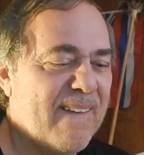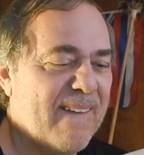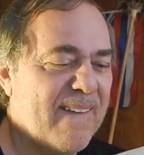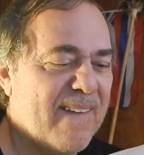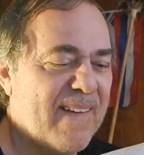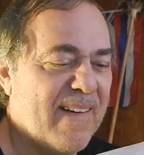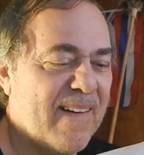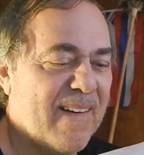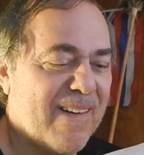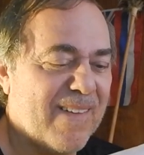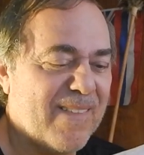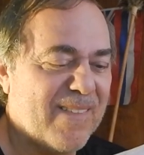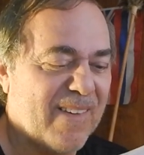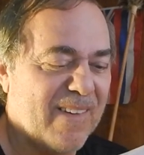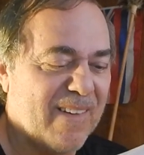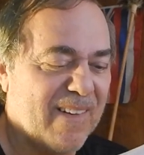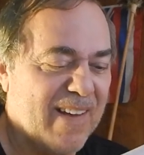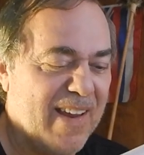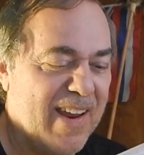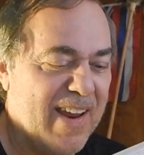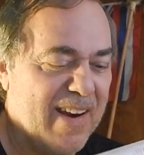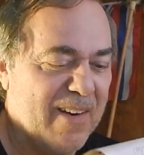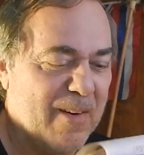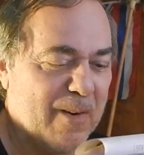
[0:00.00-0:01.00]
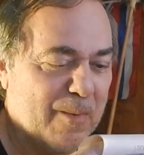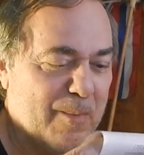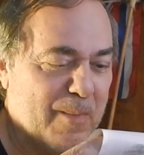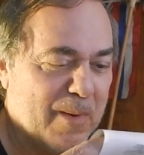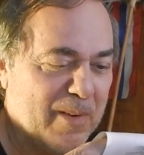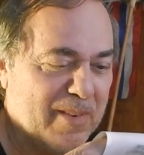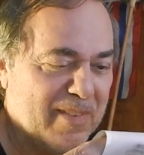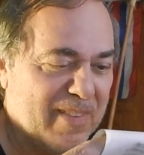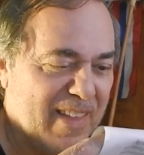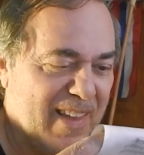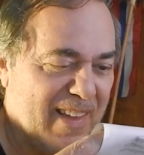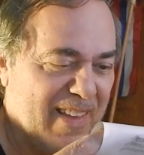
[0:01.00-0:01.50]
get off our land
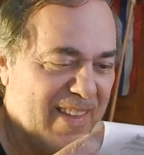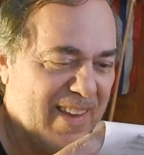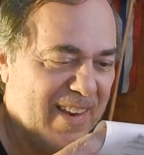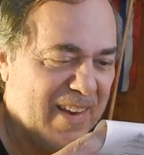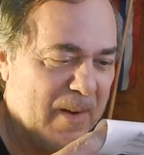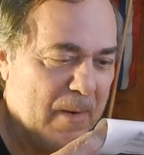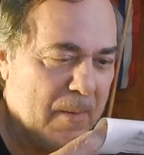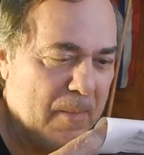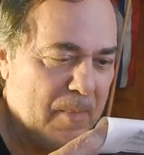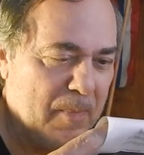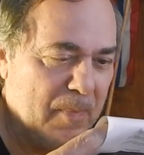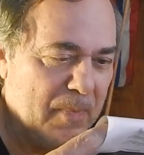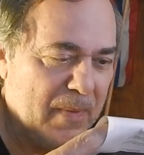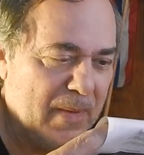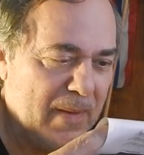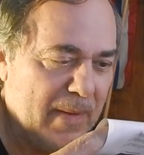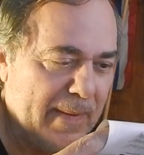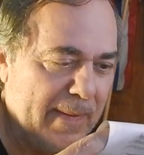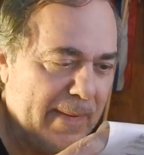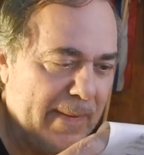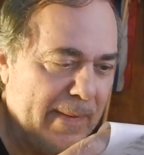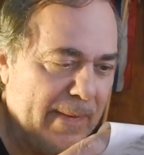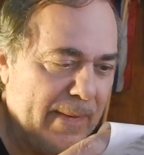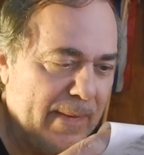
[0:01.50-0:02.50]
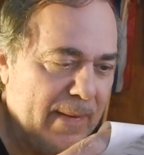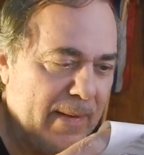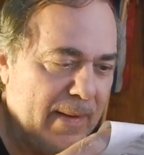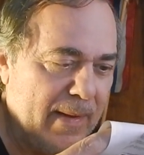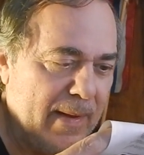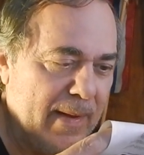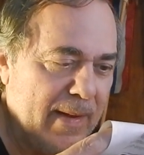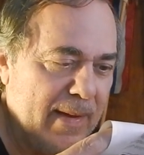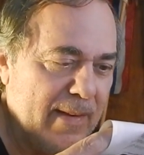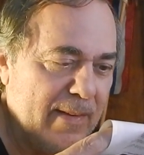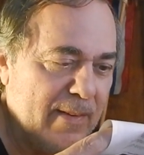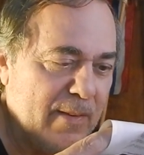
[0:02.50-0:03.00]
almost, I mean.
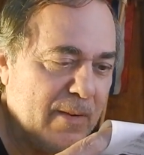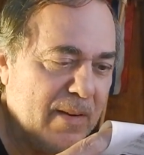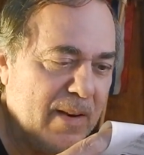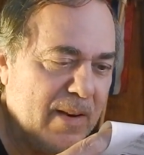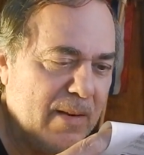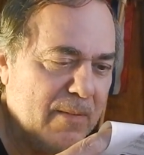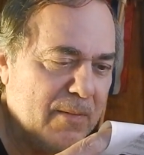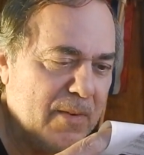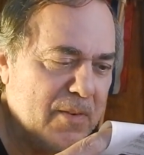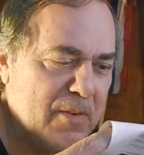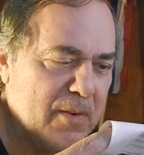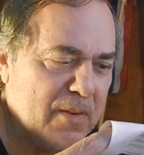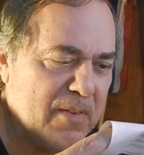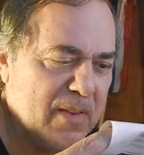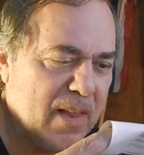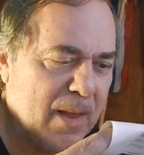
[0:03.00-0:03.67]
Certain individuals